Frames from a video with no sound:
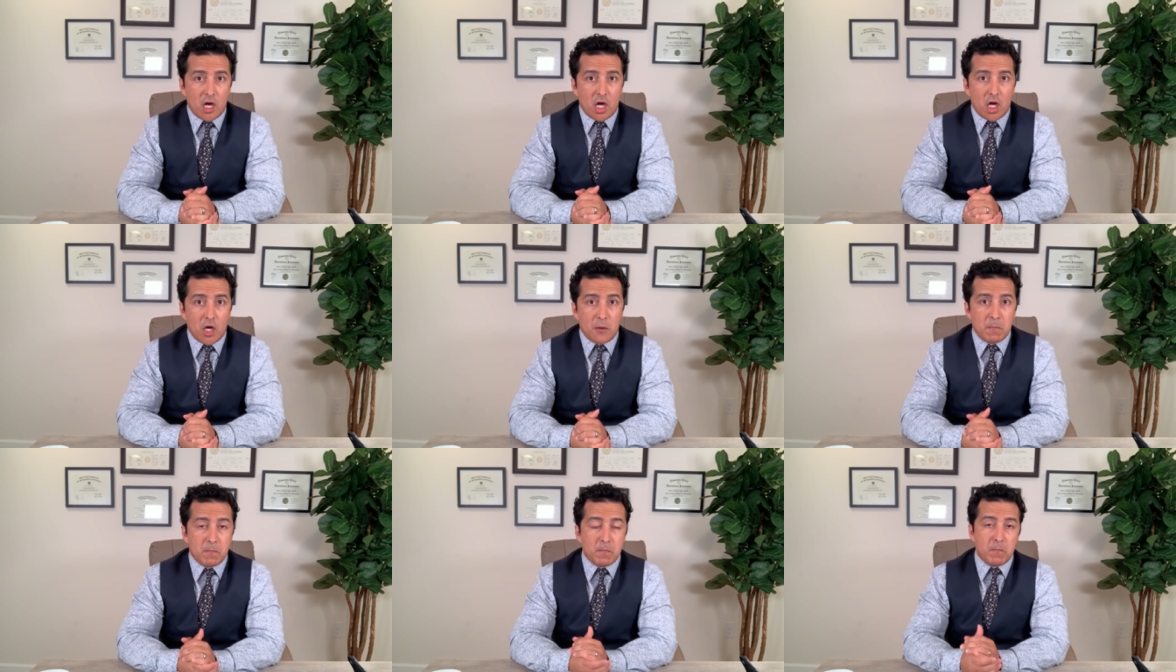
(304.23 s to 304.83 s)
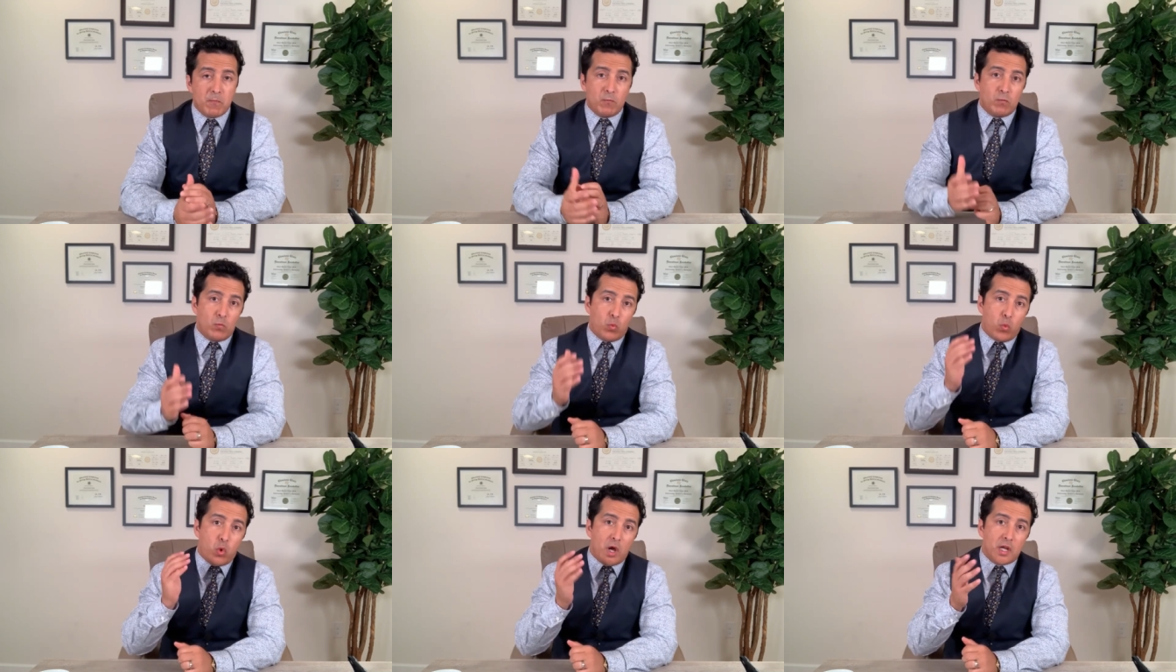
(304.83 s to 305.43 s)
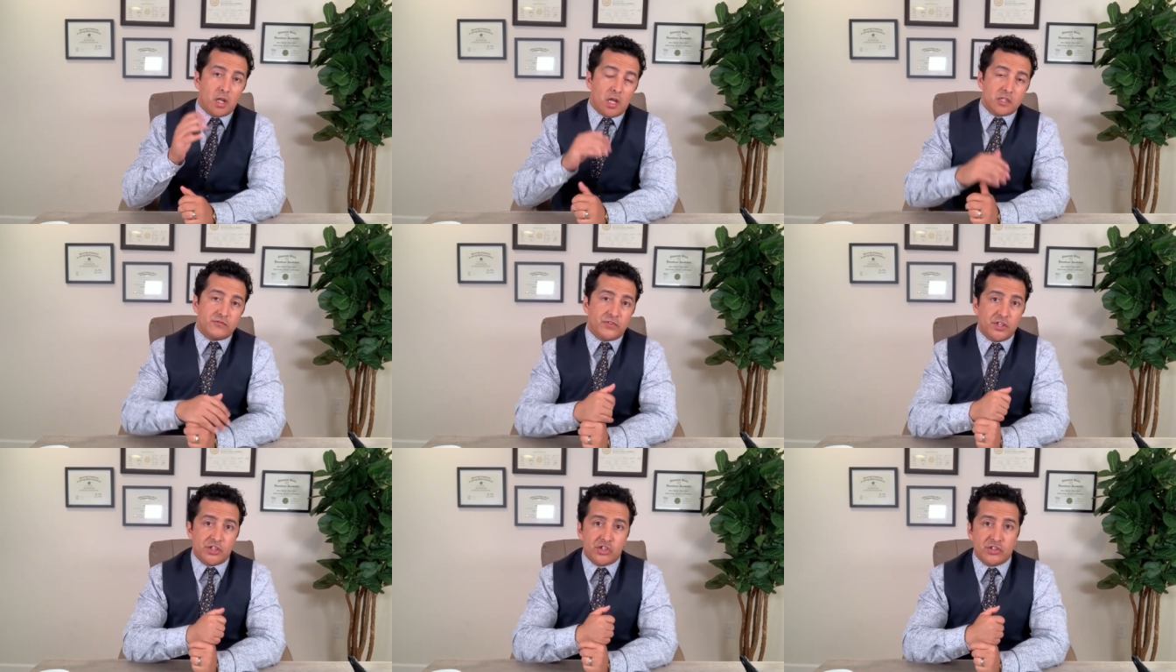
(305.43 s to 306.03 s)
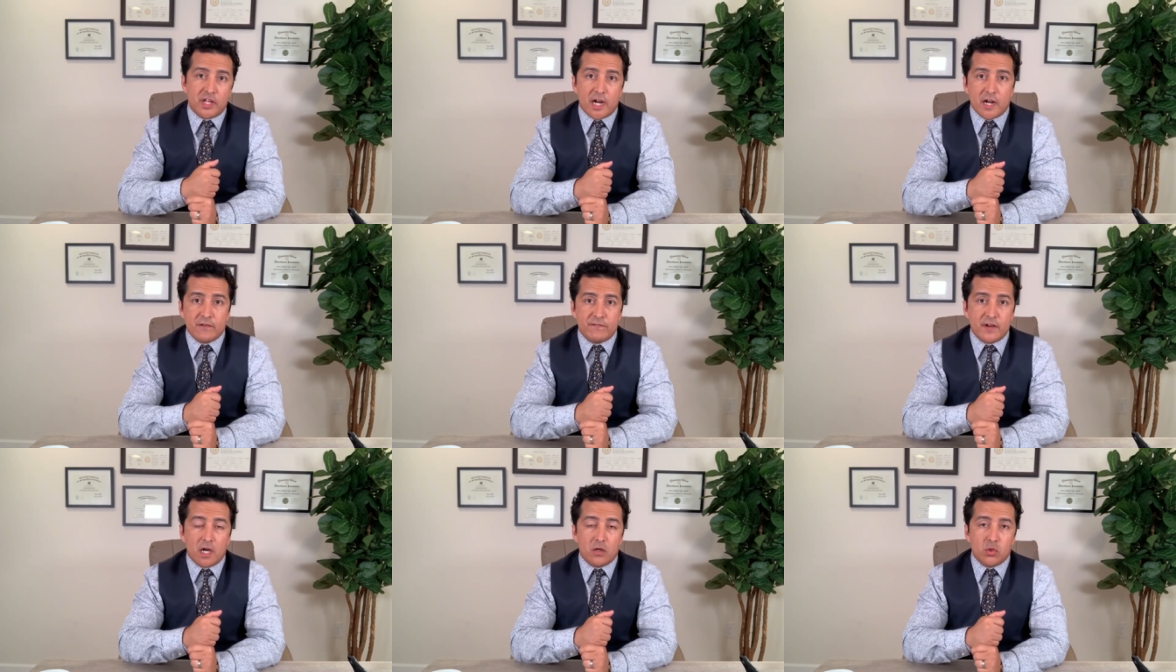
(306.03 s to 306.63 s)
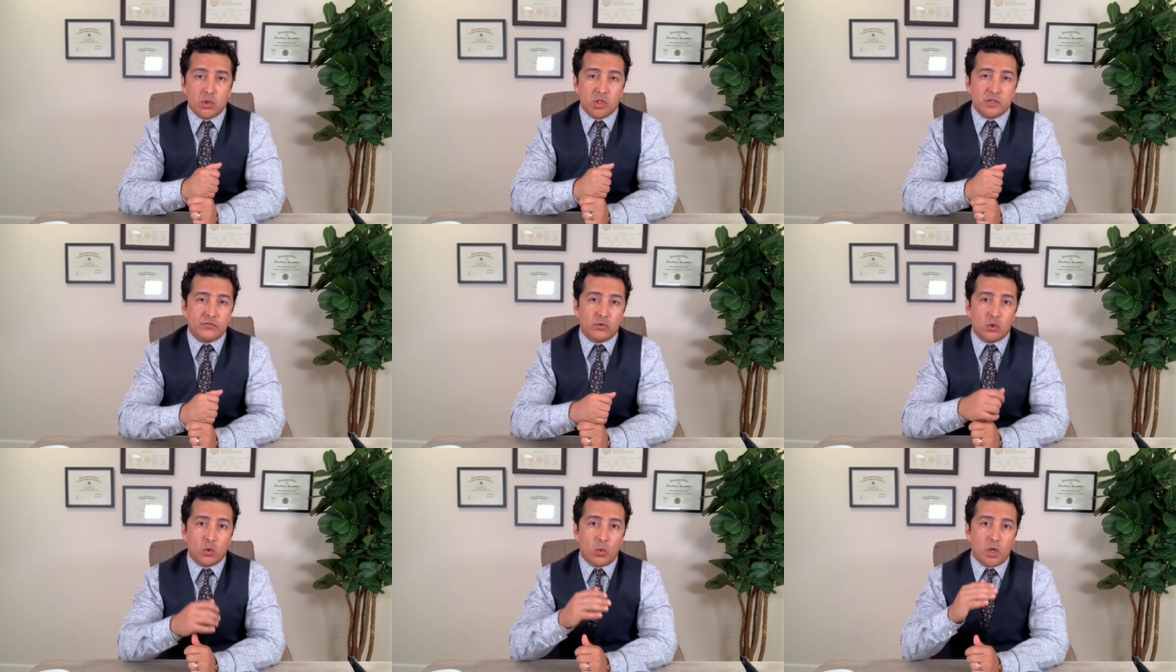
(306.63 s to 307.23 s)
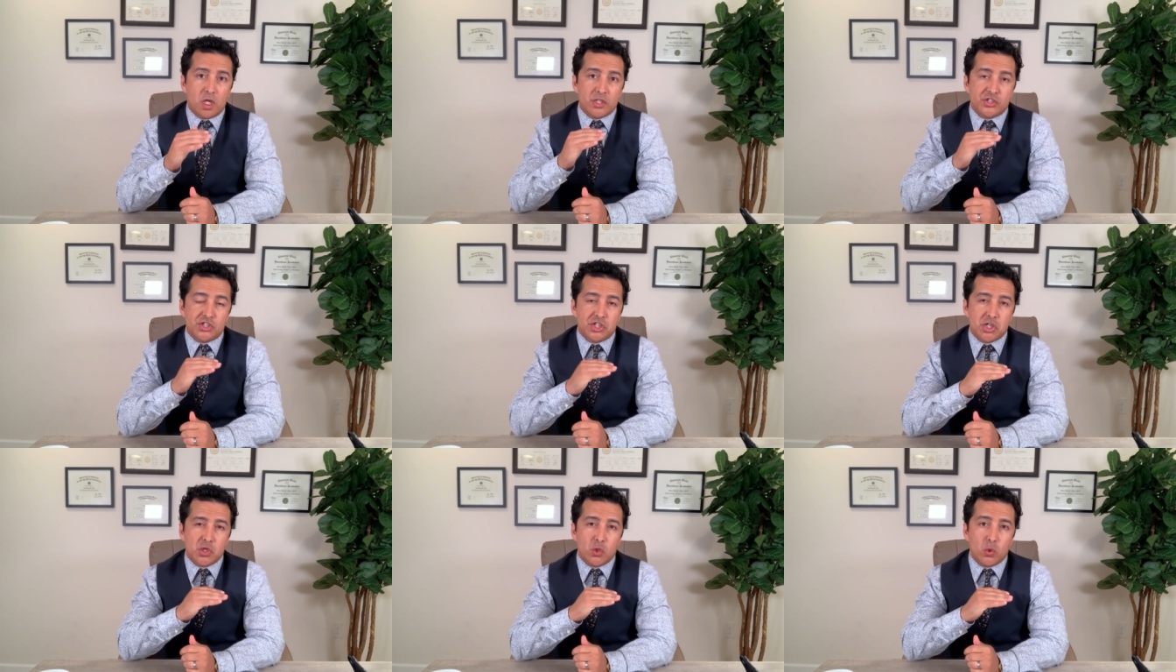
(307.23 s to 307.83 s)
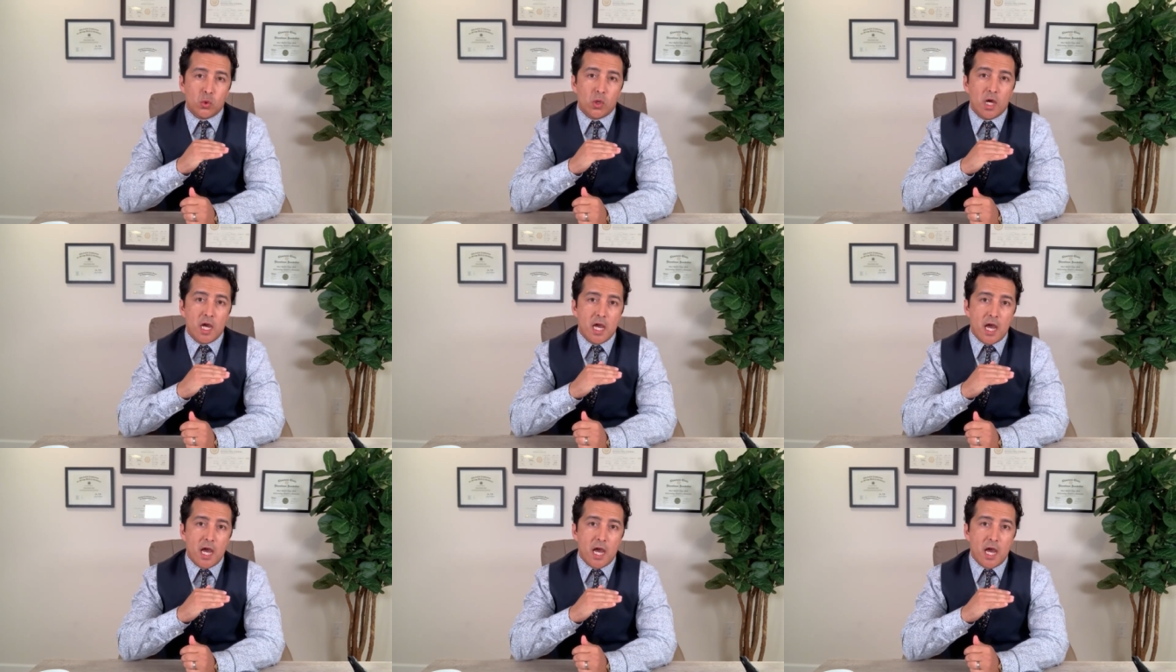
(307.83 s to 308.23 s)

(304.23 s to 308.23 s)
um, one last feature that I found useful was to